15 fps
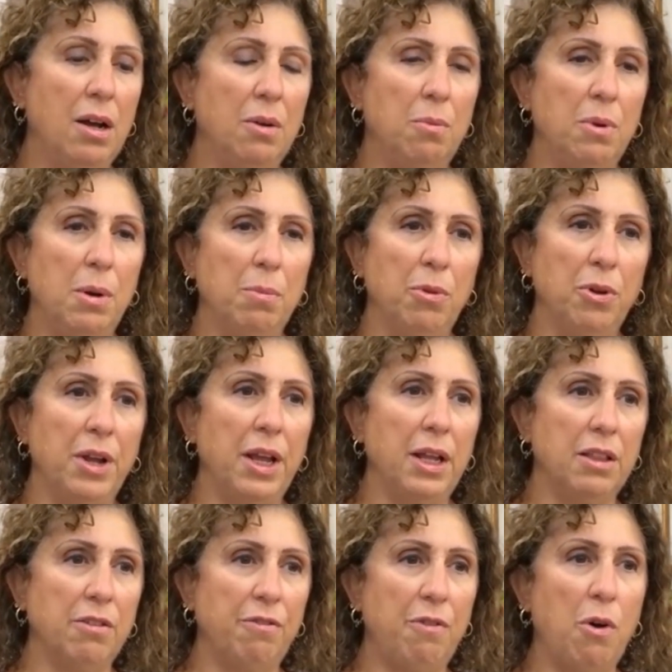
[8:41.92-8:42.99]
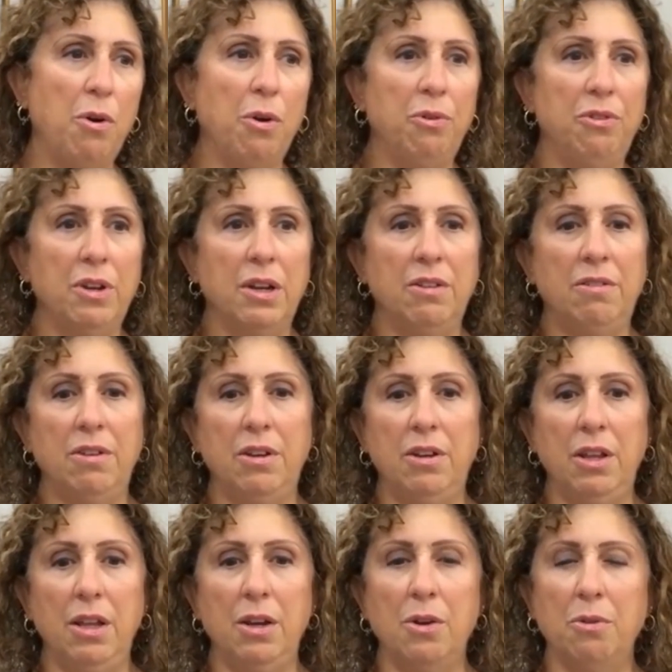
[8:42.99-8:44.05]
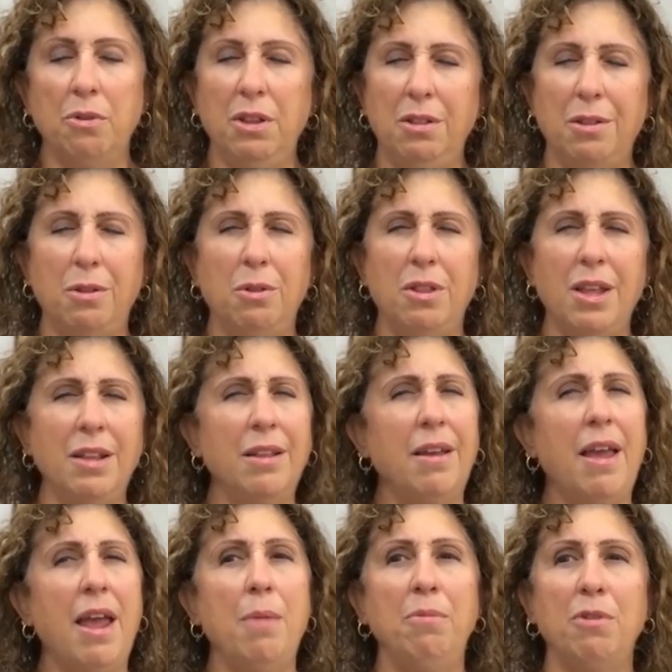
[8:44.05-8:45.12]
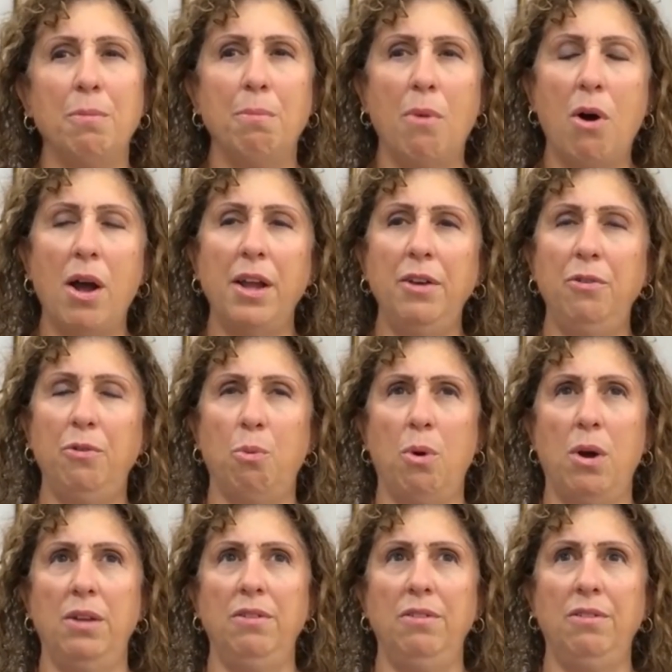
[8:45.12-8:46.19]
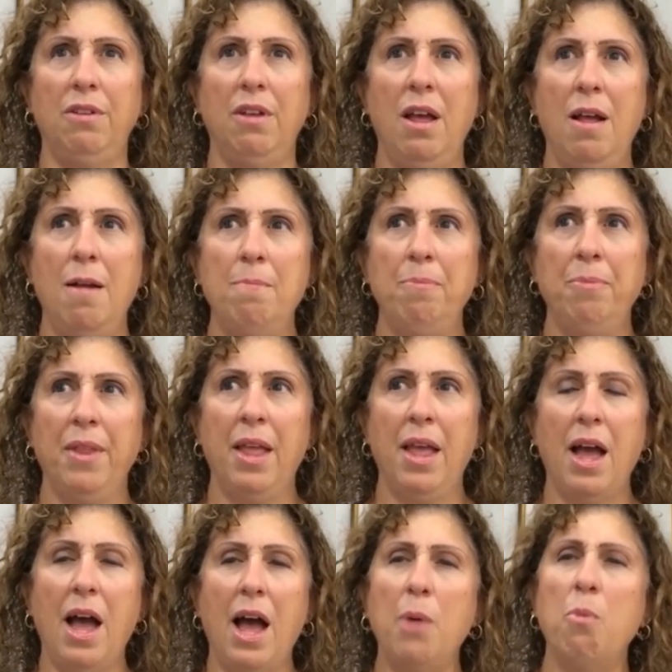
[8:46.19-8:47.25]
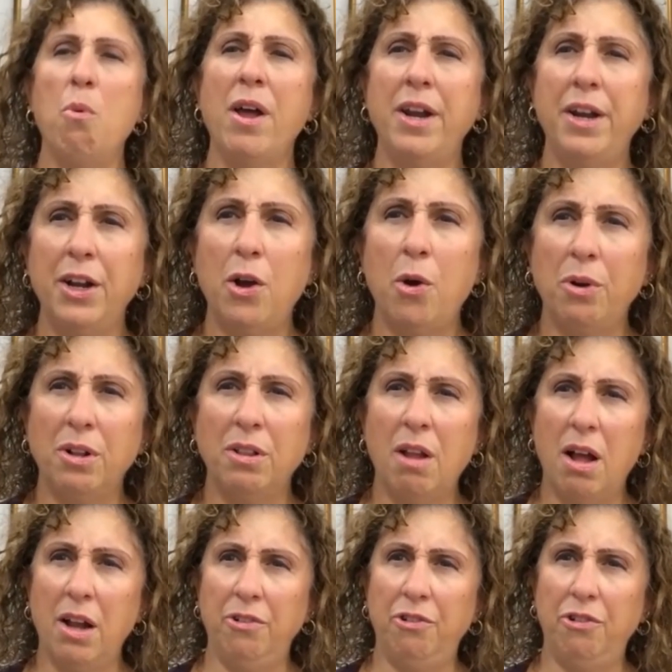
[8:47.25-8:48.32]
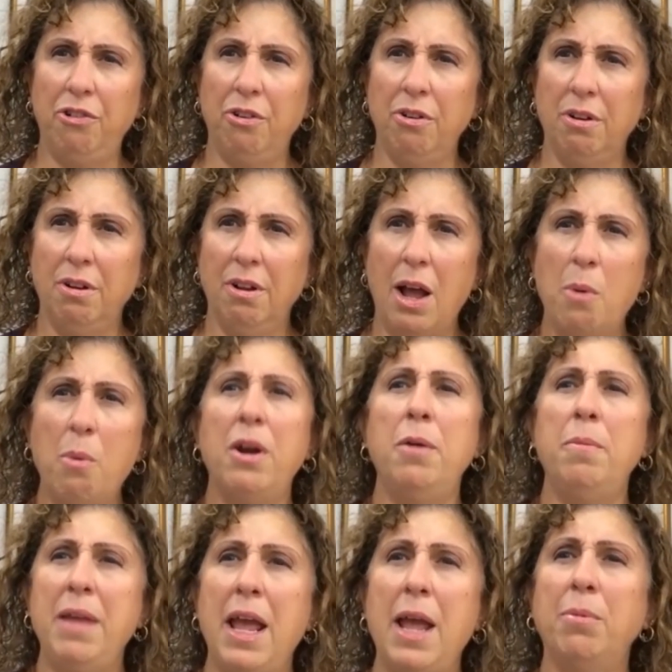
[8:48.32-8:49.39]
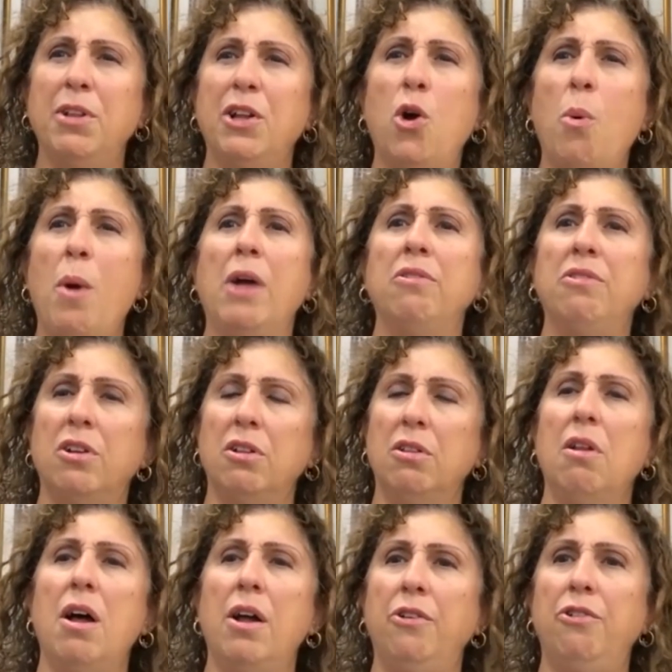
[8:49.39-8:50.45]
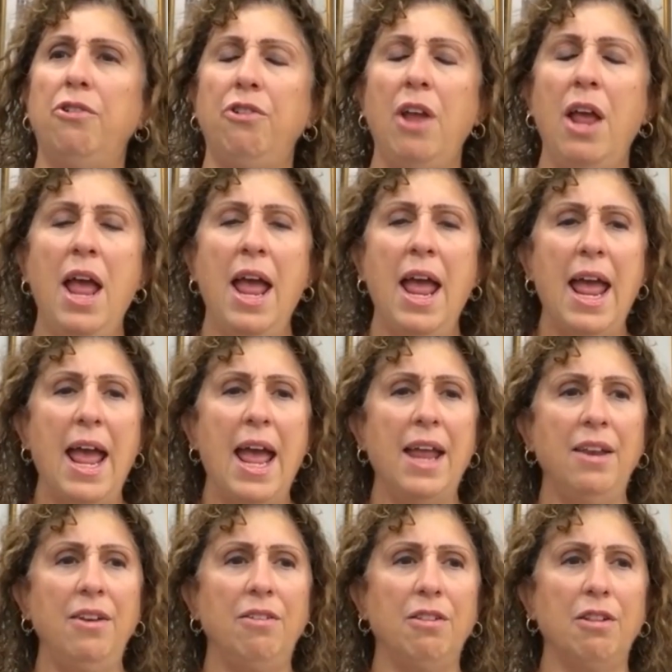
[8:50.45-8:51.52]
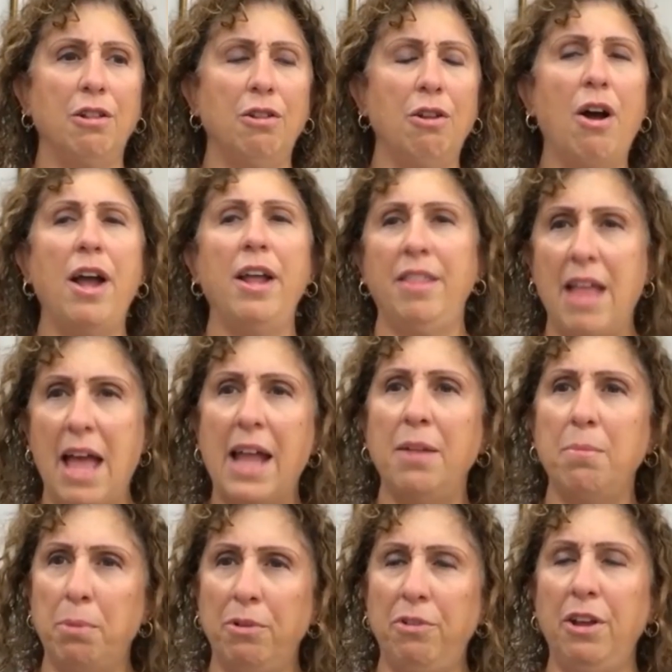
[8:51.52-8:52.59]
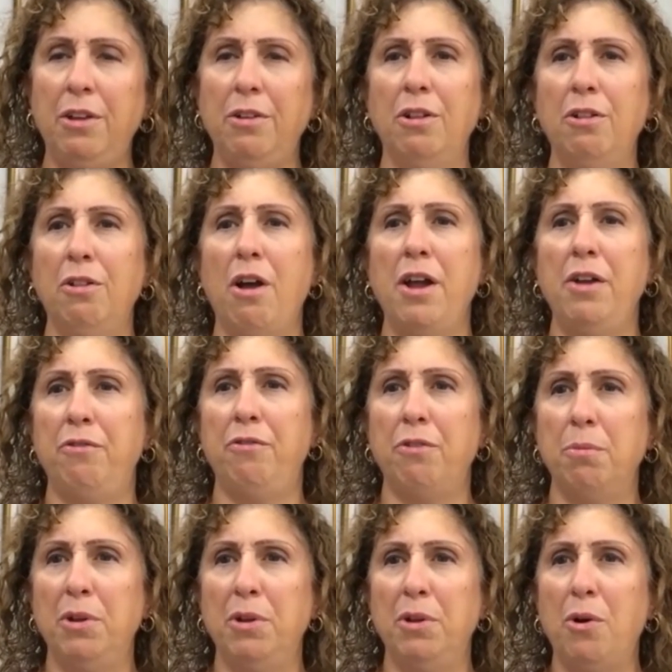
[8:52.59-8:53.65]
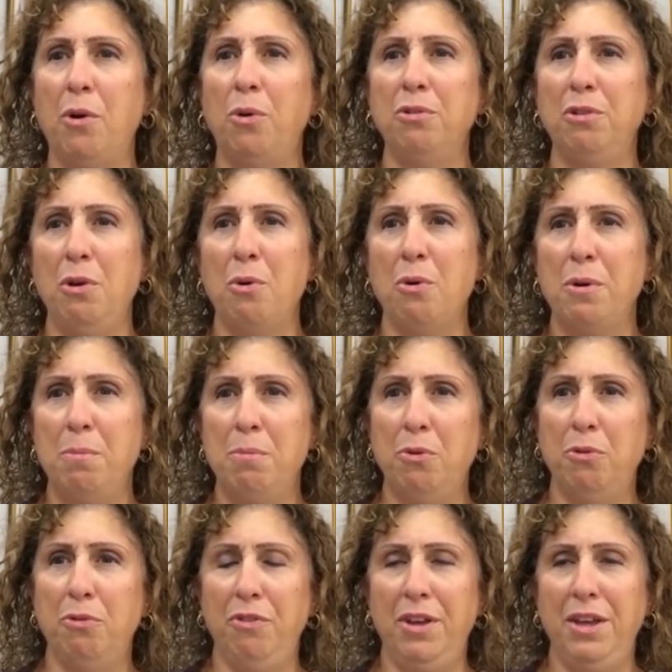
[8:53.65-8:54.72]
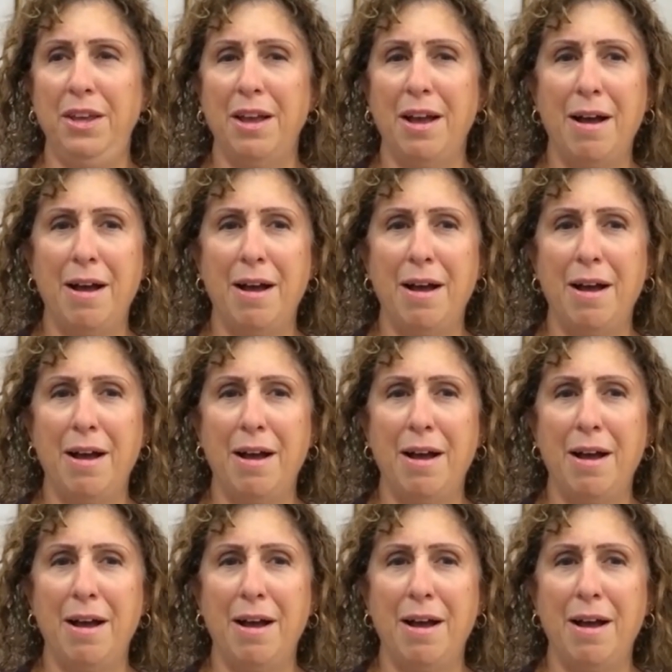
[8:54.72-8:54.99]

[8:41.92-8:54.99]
when I'm looking at the photos, and I said, the thing that came to mind was I wanted to go to lunch. I wanted to be able to go out to lunch. And that particular line from the Goldie Hawn movie,